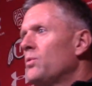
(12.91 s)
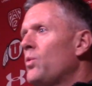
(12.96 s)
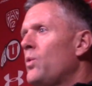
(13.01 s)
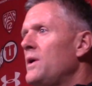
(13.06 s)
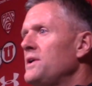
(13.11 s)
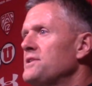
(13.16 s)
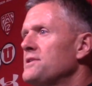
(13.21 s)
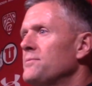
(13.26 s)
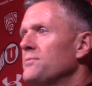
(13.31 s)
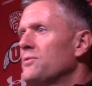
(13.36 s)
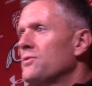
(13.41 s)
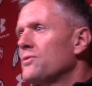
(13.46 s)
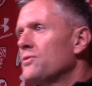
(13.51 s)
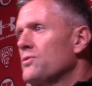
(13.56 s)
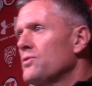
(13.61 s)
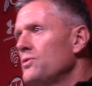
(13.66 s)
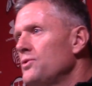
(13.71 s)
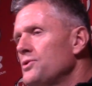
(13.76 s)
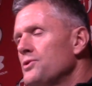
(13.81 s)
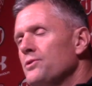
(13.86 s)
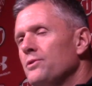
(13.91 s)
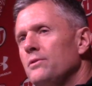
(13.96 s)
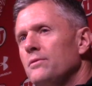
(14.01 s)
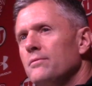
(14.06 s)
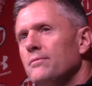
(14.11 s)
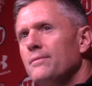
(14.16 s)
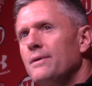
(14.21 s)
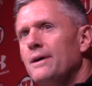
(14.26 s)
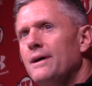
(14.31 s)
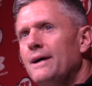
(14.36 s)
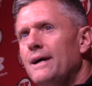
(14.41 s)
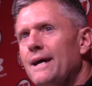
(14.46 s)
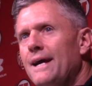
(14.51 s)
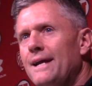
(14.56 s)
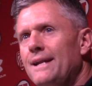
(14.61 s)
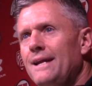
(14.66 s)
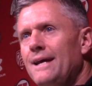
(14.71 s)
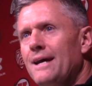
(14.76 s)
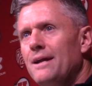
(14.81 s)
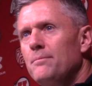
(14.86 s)
Won some crucial
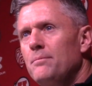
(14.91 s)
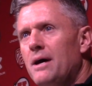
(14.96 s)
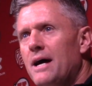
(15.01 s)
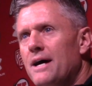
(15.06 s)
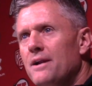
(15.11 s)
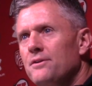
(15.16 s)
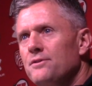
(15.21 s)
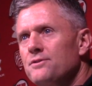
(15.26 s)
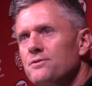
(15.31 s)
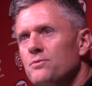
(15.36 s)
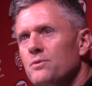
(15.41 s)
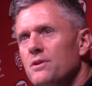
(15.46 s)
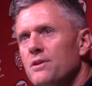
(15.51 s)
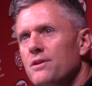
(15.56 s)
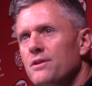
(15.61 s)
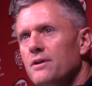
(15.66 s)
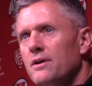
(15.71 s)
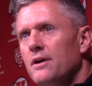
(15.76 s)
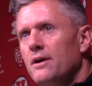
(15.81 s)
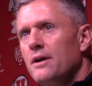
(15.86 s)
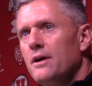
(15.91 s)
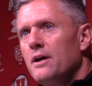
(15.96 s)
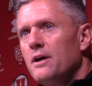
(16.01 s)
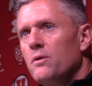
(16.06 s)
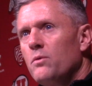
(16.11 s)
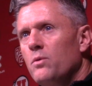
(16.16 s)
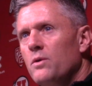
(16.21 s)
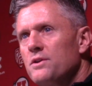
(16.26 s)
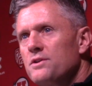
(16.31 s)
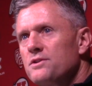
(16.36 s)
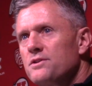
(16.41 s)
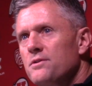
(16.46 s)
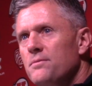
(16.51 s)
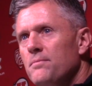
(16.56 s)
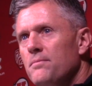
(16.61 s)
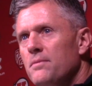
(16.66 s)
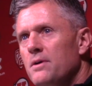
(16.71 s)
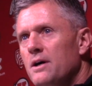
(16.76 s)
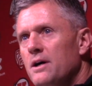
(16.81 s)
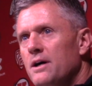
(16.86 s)
head-to-head battles with
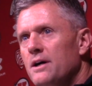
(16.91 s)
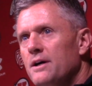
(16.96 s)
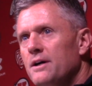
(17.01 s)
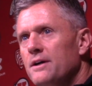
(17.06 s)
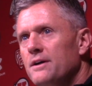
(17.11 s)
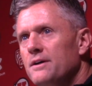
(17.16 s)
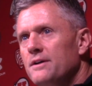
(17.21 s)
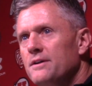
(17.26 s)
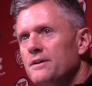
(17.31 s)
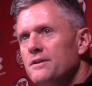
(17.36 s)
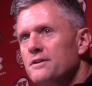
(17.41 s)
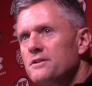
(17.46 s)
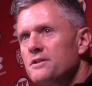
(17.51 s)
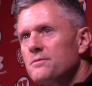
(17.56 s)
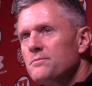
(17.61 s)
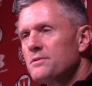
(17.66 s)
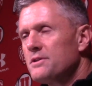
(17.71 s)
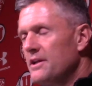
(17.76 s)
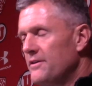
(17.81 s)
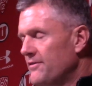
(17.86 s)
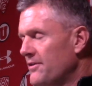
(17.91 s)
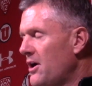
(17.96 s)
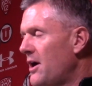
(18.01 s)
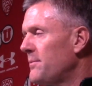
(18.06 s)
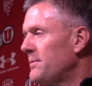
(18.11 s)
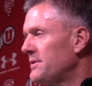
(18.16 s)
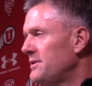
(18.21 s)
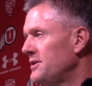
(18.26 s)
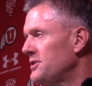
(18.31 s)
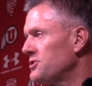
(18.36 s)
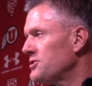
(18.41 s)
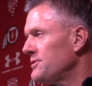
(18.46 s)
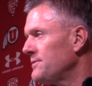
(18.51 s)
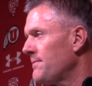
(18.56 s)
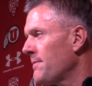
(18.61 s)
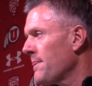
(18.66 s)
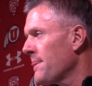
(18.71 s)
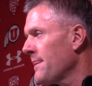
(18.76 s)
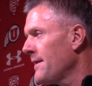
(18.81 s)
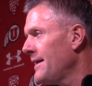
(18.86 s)
some stiff
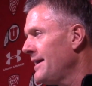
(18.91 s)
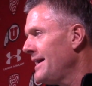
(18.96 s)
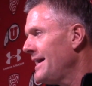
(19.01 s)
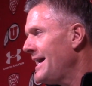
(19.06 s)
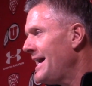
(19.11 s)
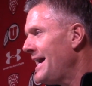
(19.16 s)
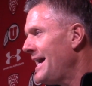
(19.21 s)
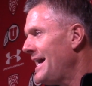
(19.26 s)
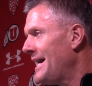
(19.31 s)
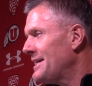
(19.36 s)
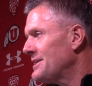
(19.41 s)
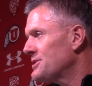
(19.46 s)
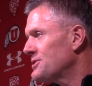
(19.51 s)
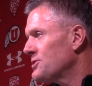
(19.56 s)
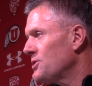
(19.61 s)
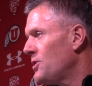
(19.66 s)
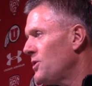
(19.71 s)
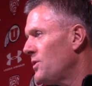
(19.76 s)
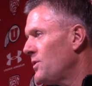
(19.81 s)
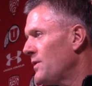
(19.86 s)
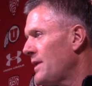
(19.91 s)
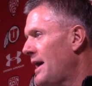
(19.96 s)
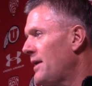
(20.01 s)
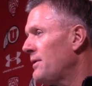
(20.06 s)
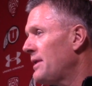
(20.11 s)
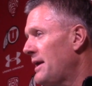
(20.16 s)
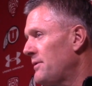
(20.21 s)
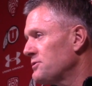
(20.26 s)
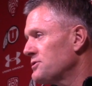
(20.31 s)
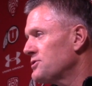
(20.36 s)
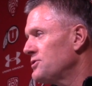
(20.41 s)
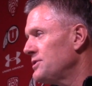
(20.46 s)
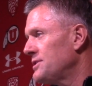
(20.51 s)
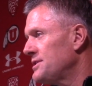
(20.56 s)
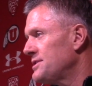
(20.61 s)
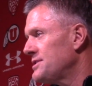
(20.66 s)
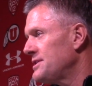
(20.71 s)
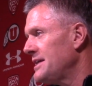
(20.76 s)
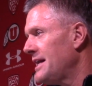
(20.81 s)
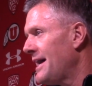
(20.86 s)
competition. And so that was good
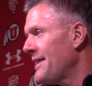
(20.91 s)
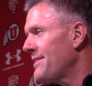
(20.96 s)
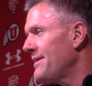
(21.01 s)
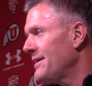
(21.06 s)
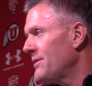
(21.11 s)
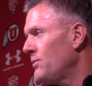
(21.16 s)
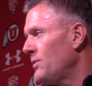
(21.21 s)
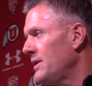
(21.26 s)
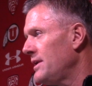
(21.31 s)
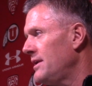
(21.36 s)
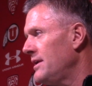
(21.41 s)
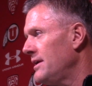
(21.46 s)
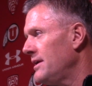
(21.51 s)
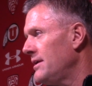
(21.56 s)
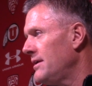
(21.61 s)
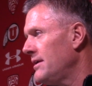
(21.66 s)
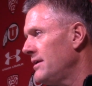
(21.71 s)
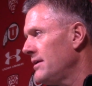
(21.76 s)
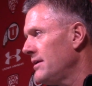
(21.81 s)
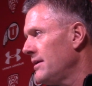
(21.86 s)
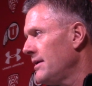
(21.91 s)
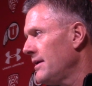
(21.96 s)
to see. I think we did